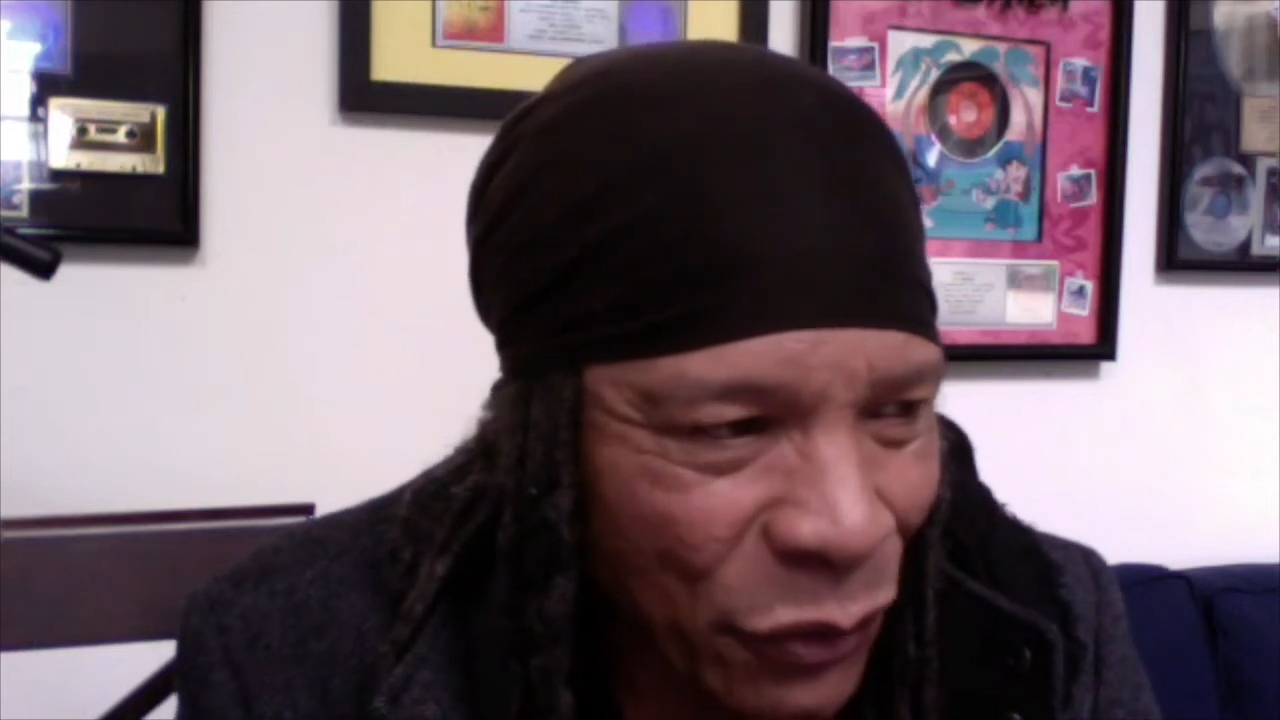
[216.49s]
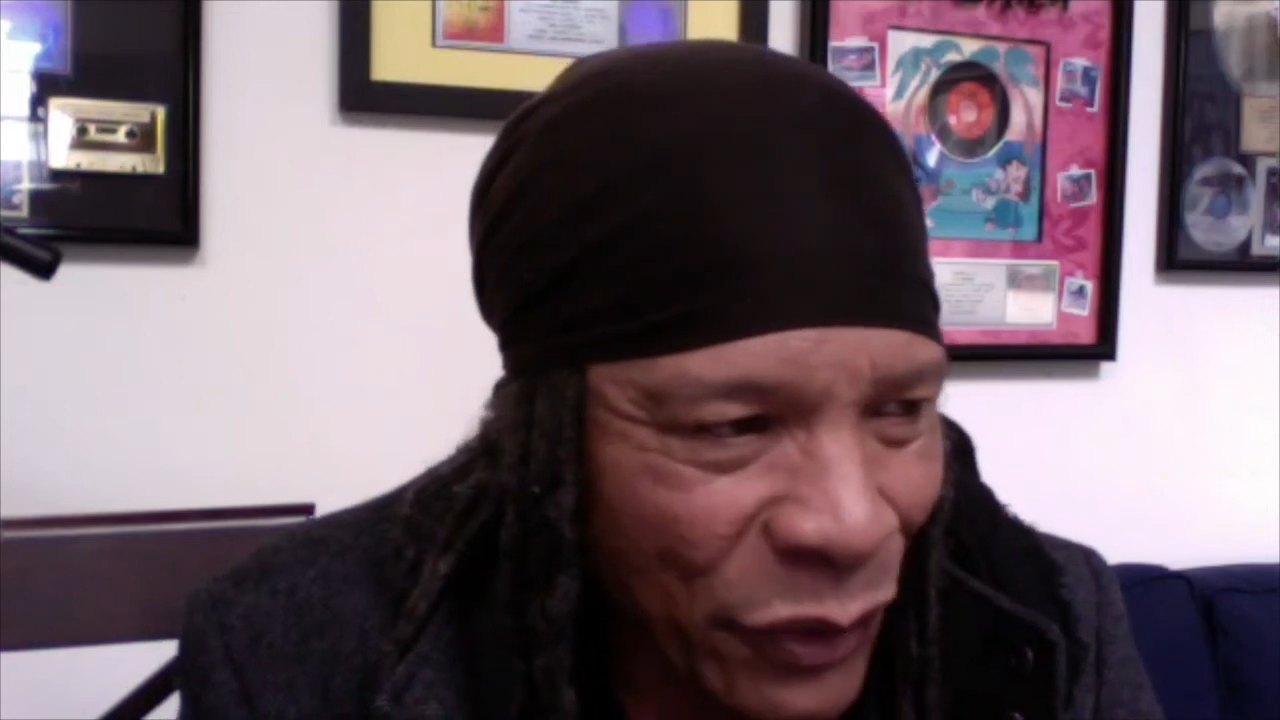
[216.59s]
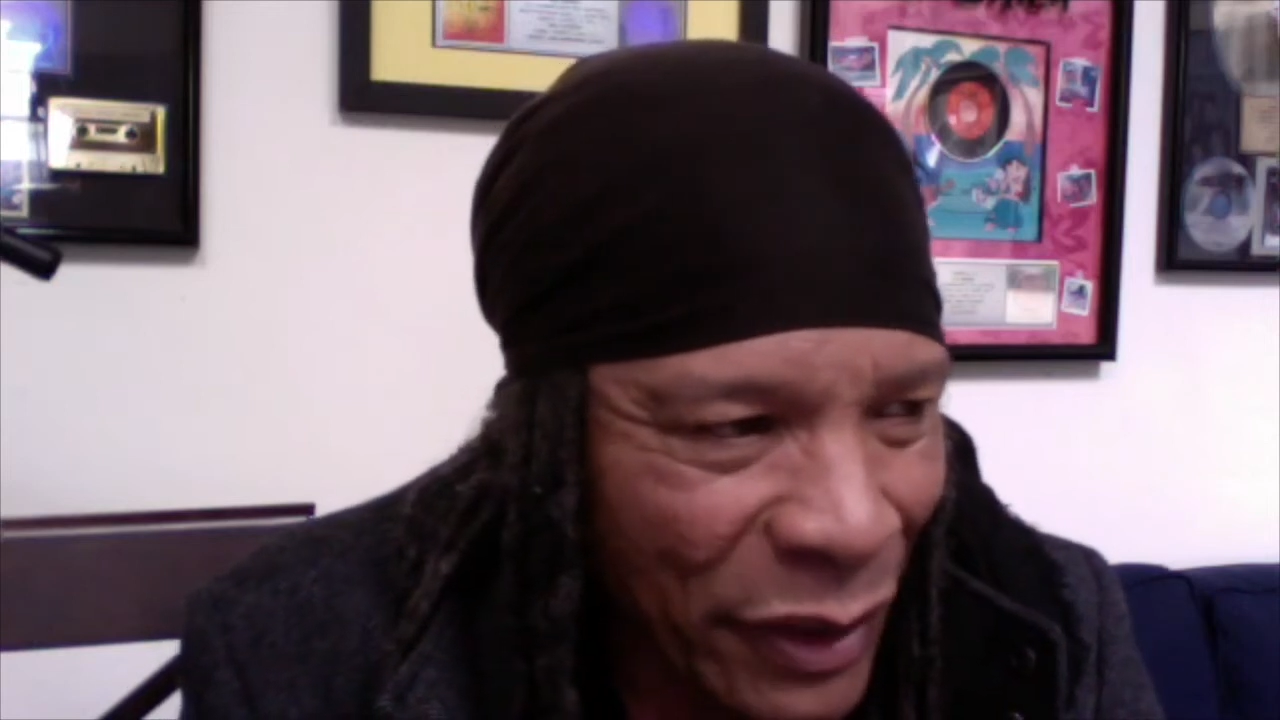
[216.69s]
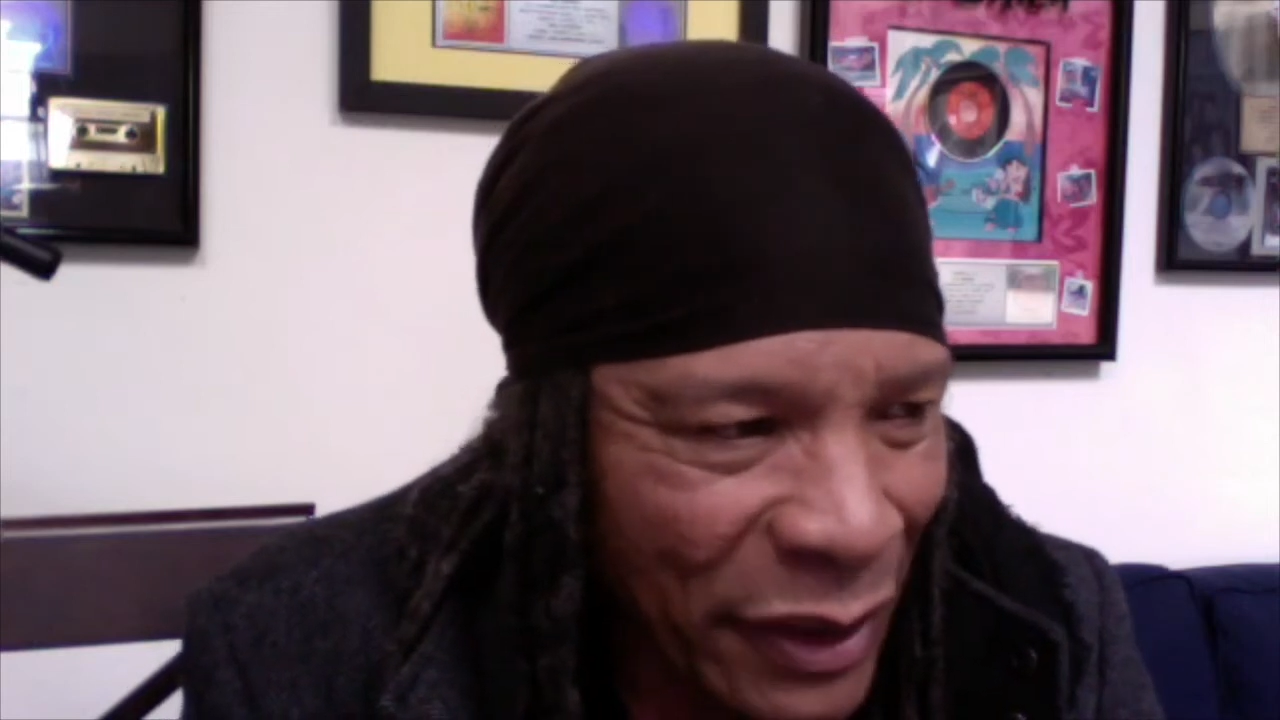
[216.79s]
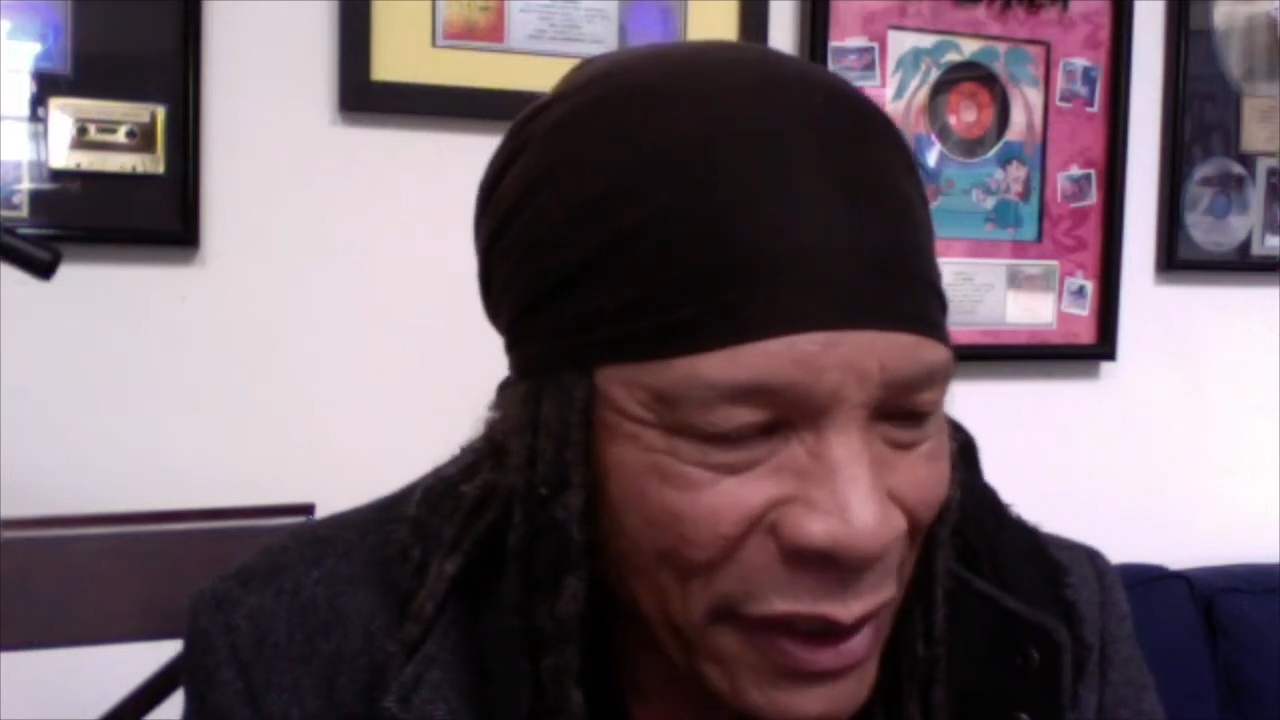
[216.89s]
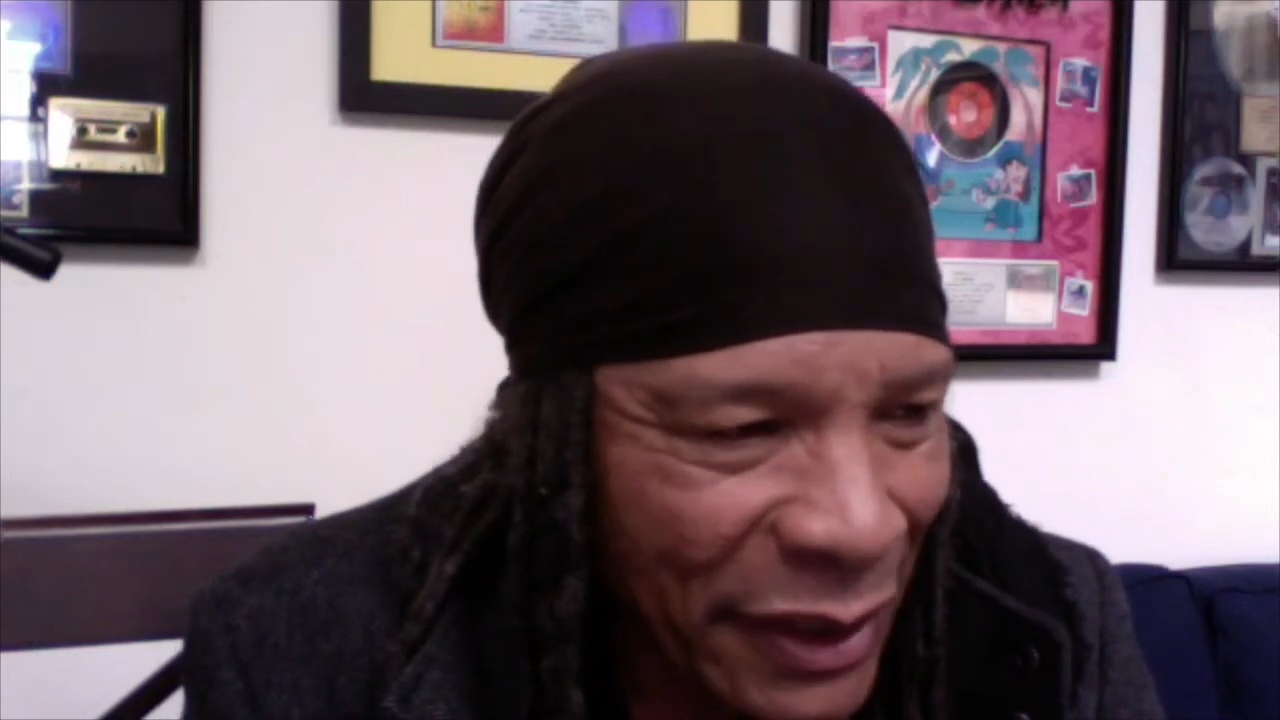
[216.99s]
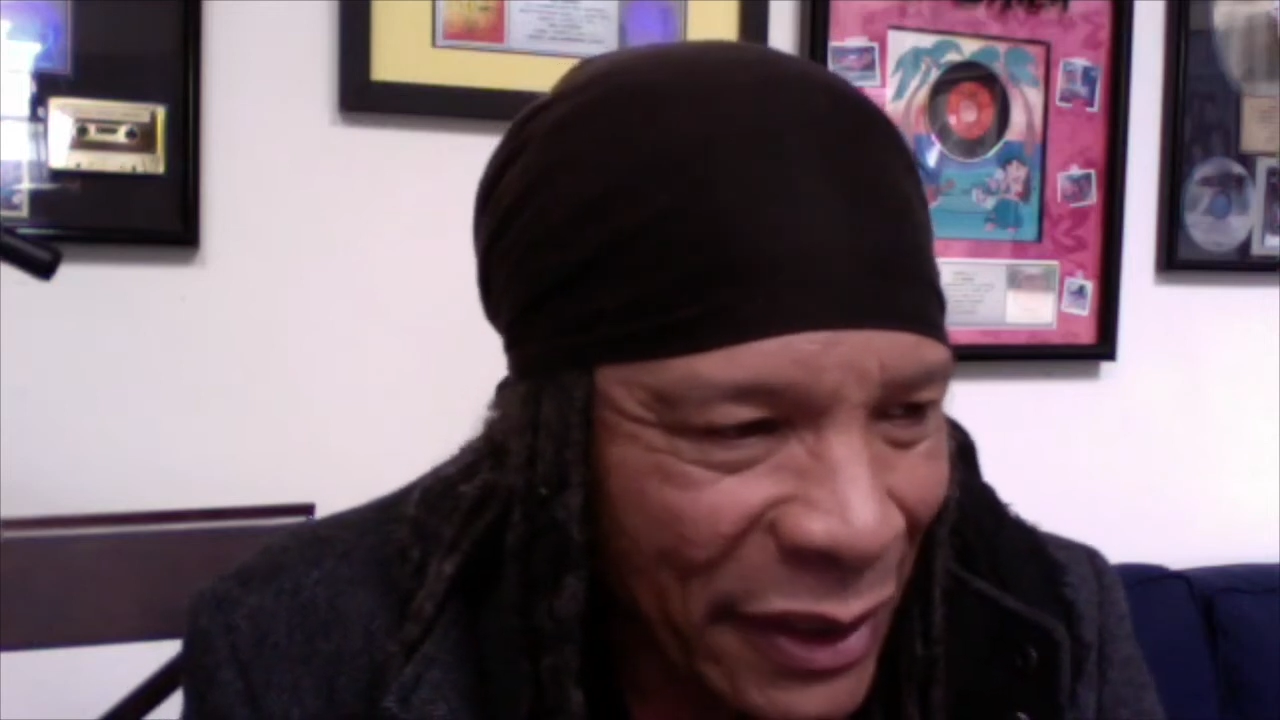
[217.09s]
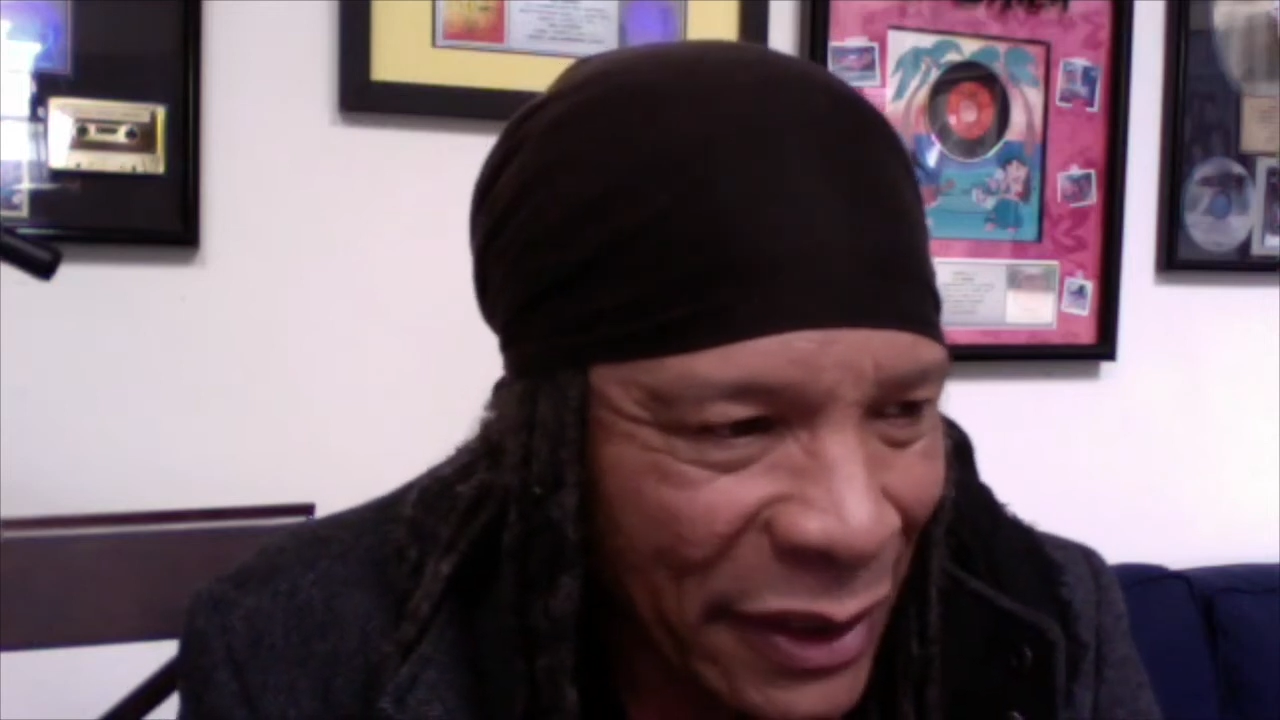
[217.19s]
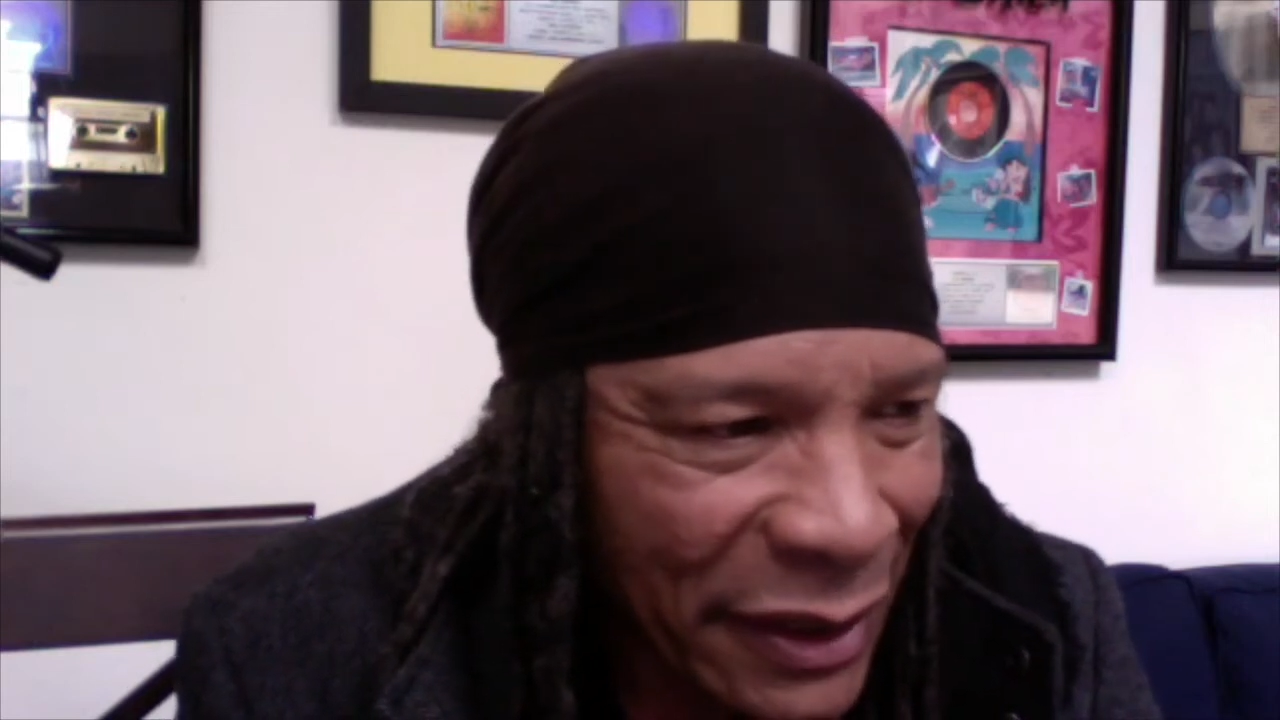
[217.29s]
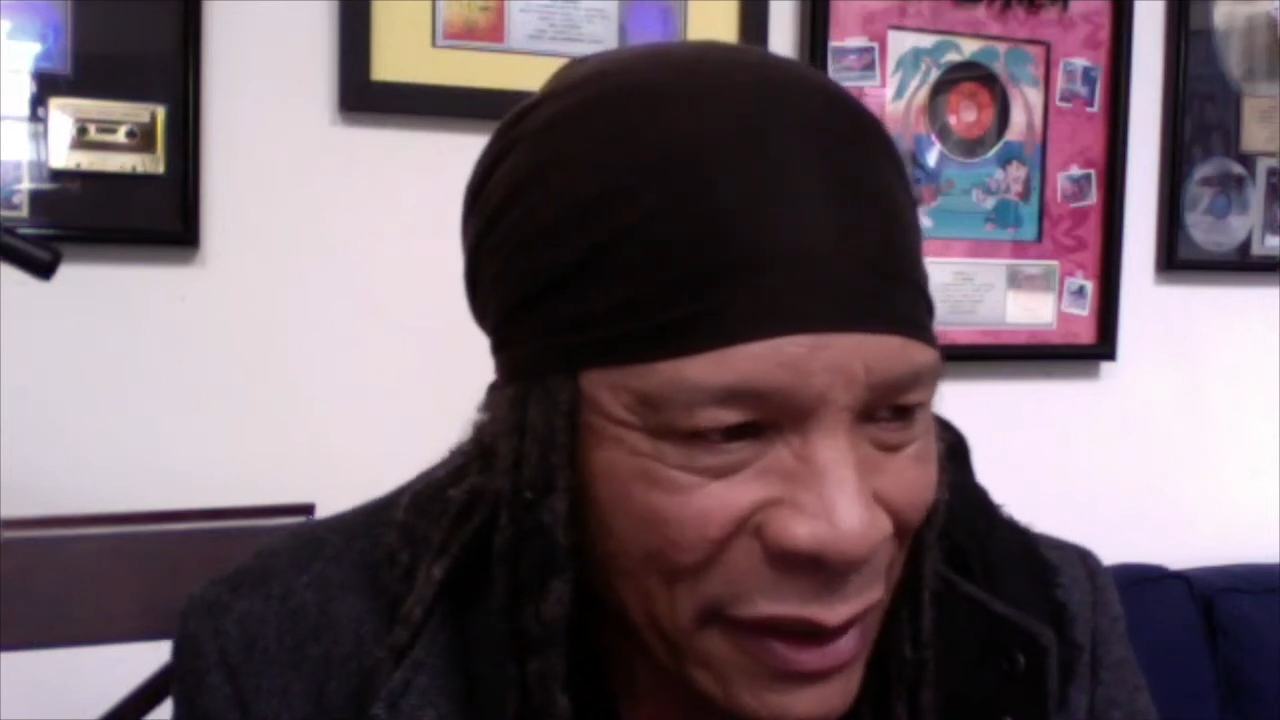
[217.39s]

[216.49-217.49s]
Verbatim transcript: really